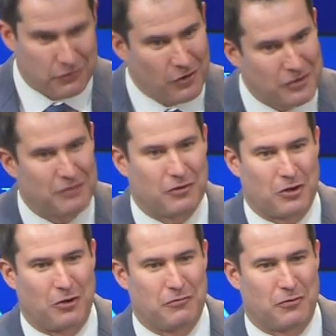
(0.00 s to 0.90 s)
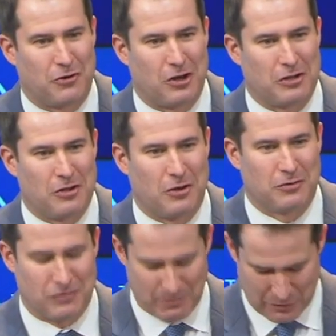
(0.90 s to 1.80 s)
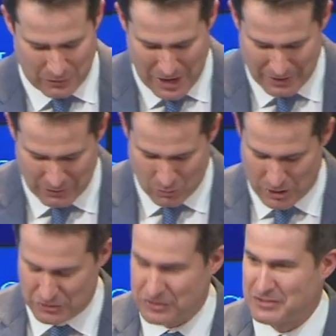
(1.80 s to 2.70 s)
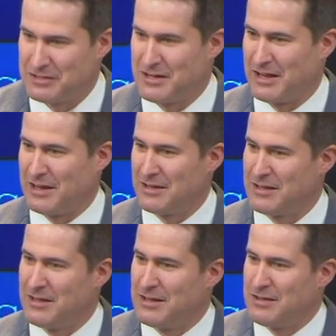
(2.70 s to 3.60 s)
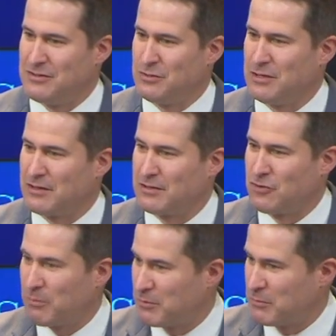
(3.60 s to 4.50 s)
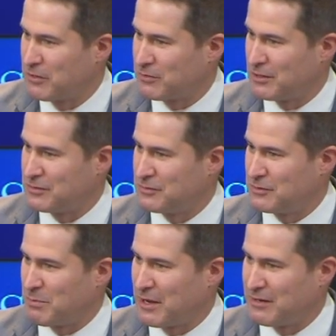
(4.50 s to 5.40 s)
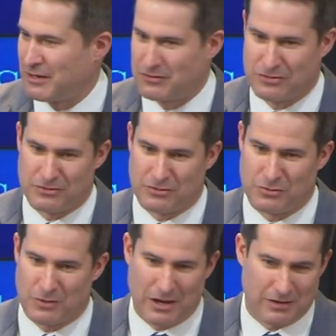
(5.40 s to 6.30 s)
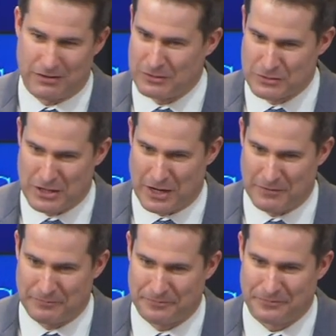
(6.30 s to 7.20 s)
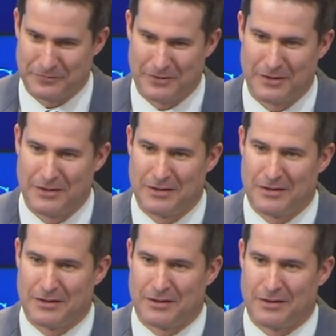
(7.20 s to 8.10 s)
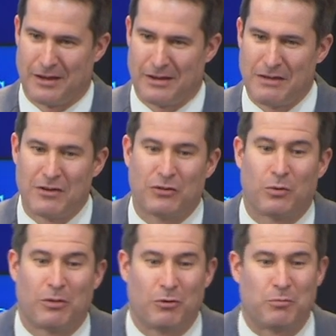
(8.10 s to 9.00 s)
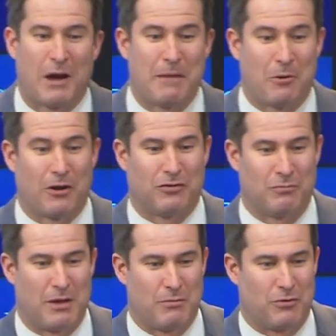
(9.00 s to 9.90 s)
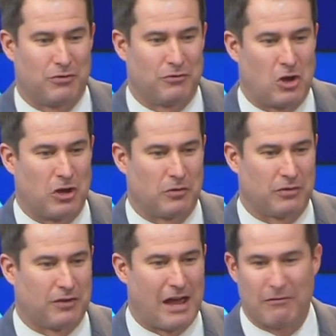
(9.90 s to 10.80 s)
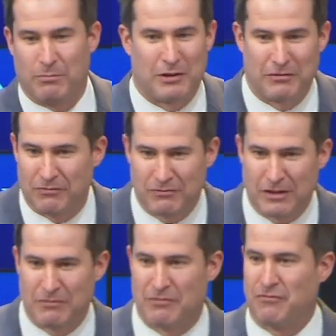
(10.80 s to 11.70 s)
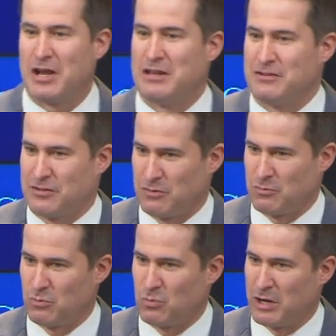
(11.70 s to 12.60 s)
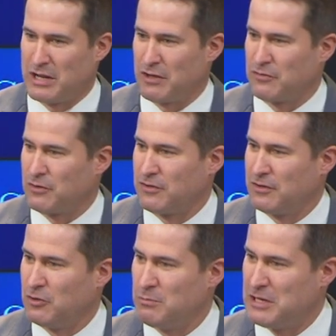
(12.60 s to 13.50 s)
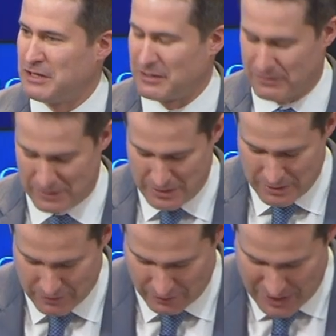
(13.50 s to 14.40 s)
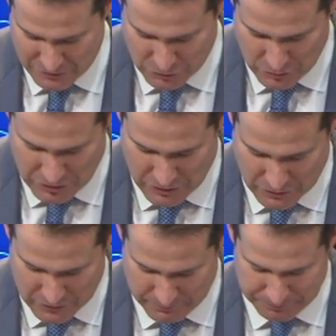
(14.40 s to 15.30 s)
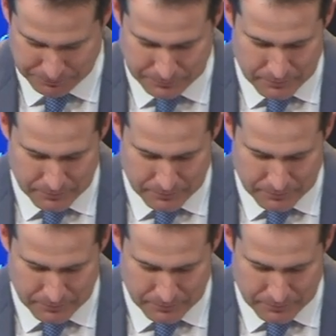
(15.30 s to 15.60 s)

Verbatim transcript: That's very difficult for a young Democrat in Washington today to get the Trump administration to pay attention to anything you say. Even as one of the most bipartisan members of Congress, I haven't been in, even invited to the White House for a single meeting in the last two years.